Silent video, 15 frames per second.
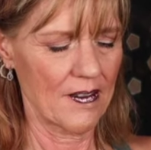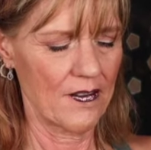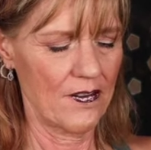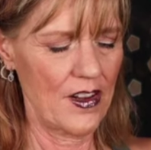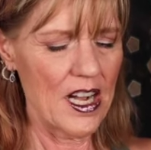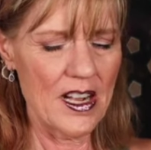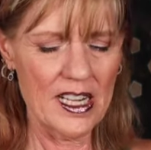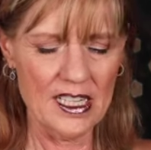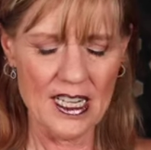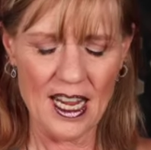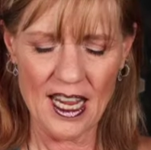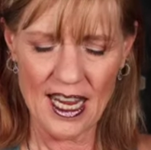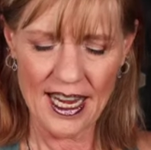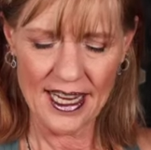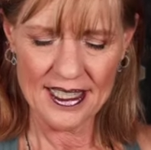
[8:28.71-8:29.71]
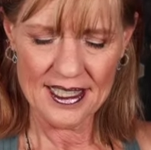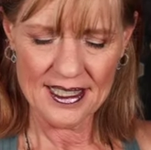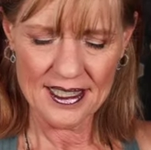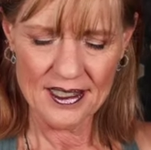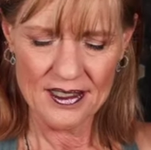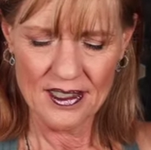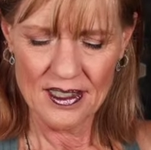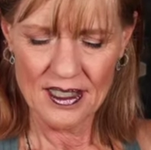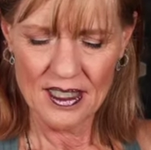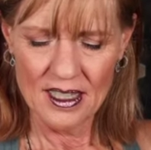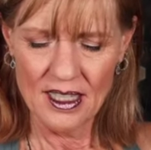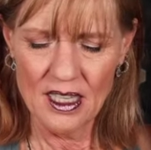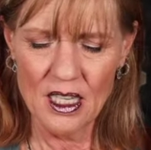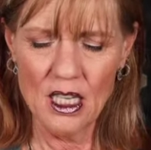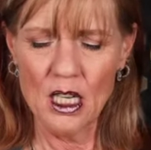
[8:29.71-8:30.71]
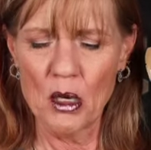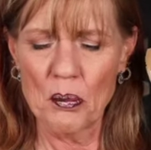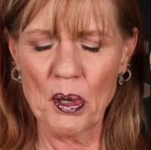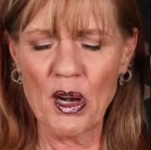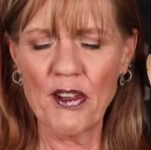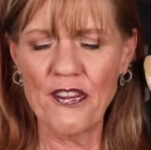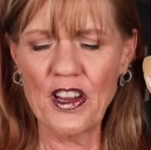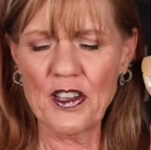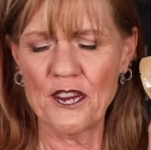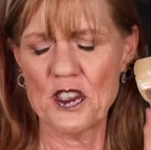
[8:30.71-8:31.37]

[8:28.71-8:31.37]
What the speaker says: Very nice. Perfect